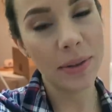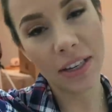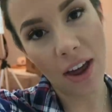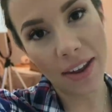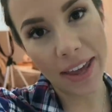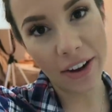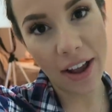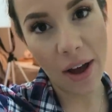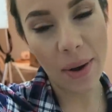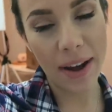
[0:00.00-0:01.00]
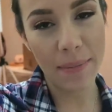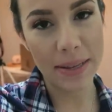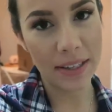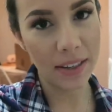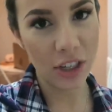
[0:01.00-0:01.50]
So it's a lot later now, and I've
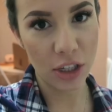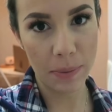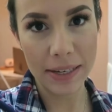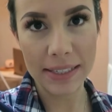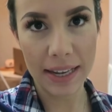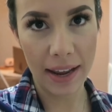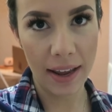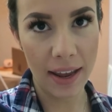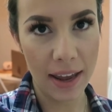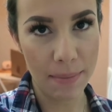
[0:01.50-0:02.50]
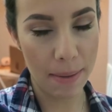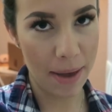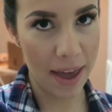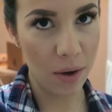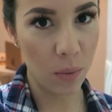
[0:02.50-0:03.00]
basically just been sitting in my
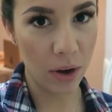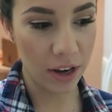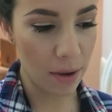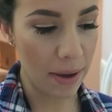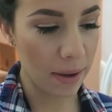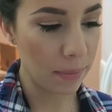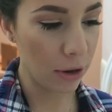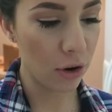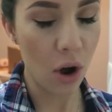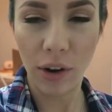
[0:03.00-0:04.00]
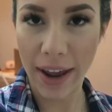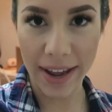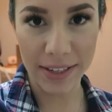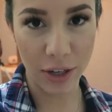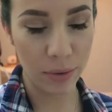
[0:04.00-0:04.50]
bed working on my computer all
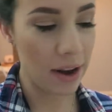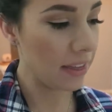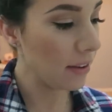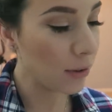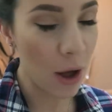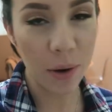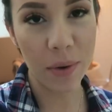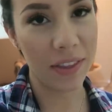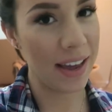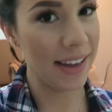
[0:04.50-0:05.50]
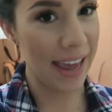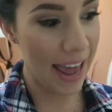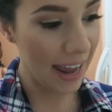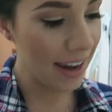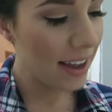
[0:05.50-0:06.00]
day, so nothing vlog-worthy
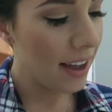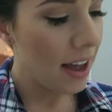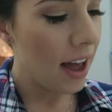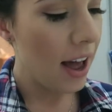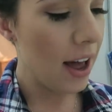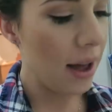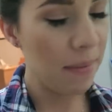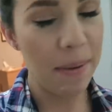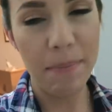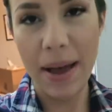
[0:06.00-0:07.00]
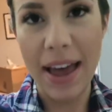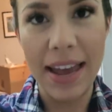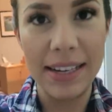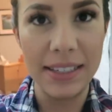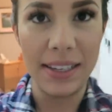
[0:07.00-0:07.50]
again. Um,
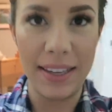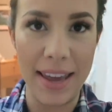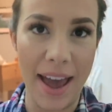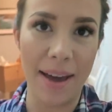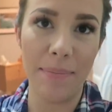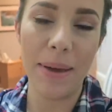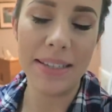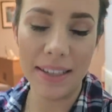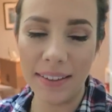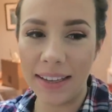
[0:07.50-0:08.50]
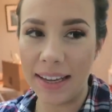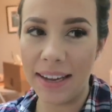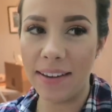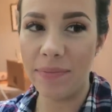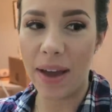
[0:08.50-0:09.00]
but yeah,
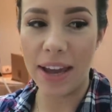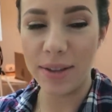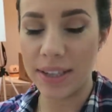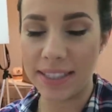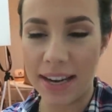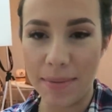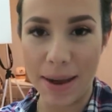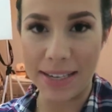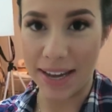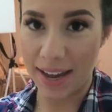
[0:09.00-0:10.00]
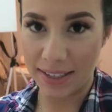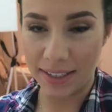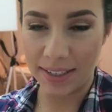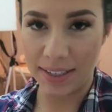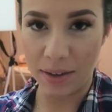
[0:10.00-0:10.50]
basically I used to sit at my
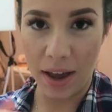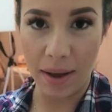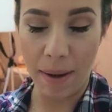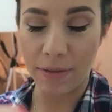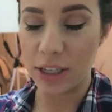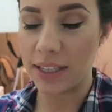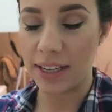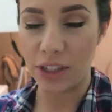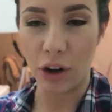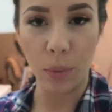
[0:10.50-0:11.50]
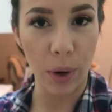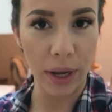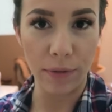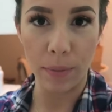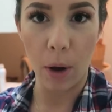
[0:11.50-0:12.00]
desk um, ever since I started
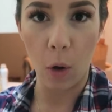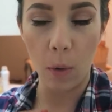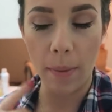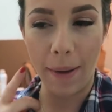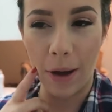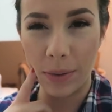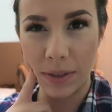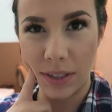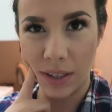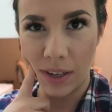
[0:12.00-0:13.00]
working from home about,